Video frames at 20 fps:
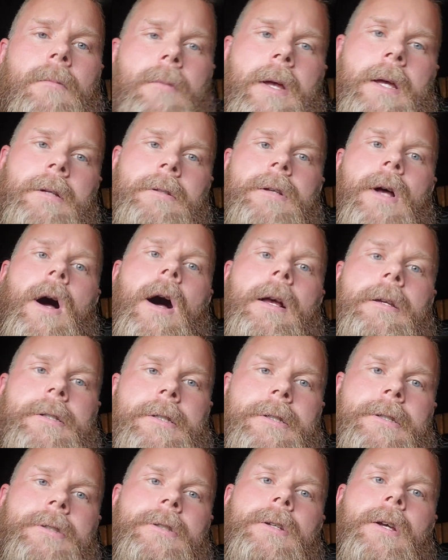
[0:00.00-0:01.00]

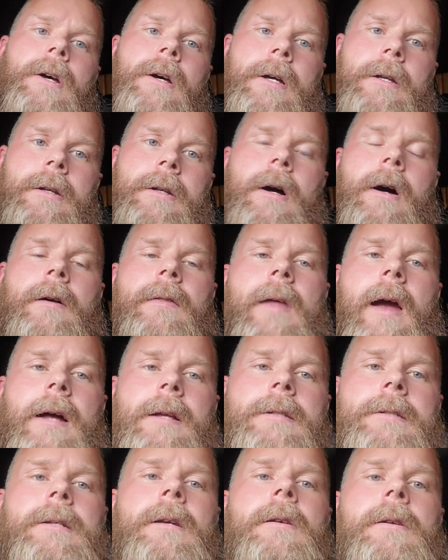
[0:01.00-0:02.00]
exhaust soot on
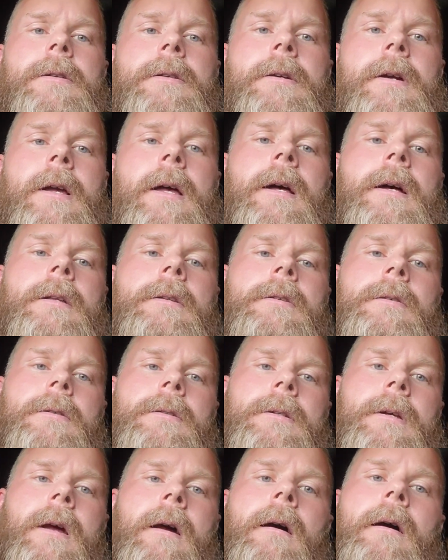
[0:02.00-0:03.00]
that cylinder head, so
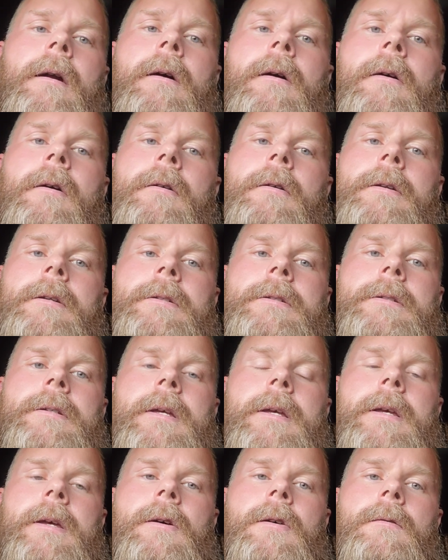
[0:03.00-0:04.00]
it's kind of hard to
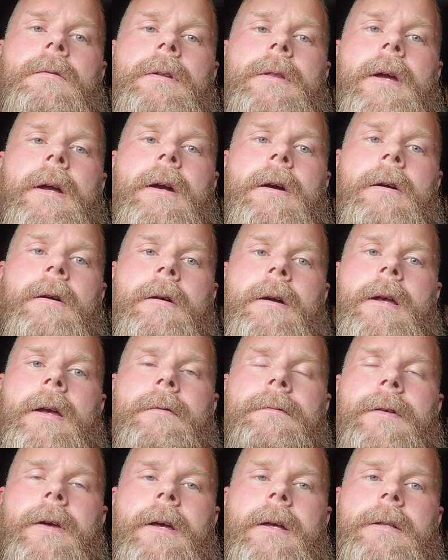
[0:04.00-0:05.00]
see over there
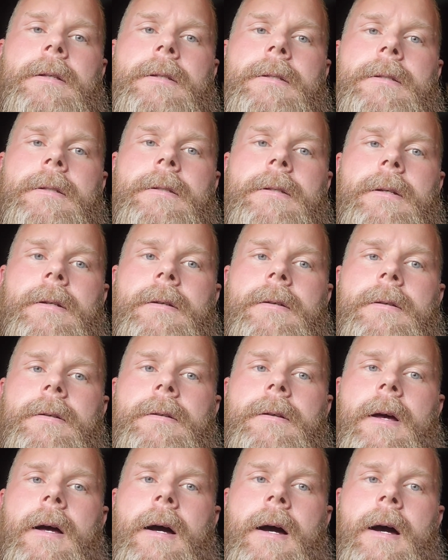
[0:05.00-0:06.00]
if it's
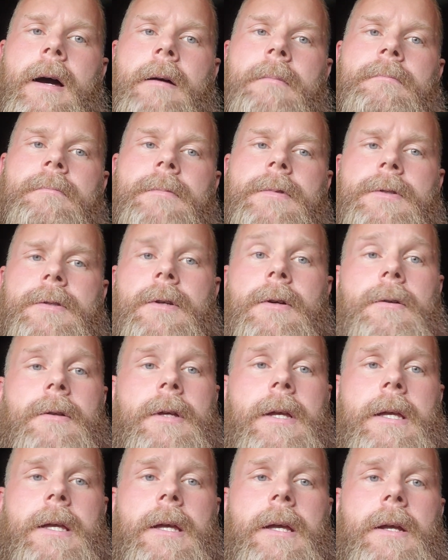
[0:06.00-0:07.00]
still
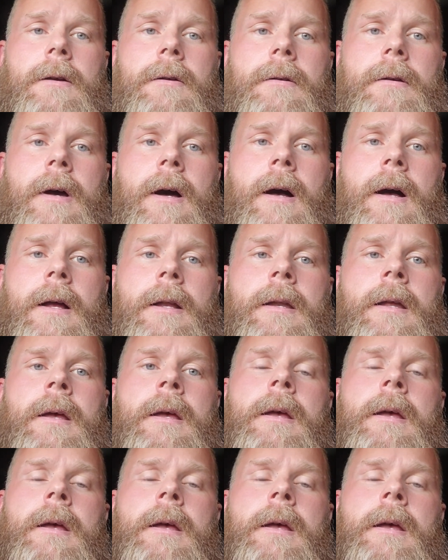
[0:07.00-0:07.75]
leaking or not.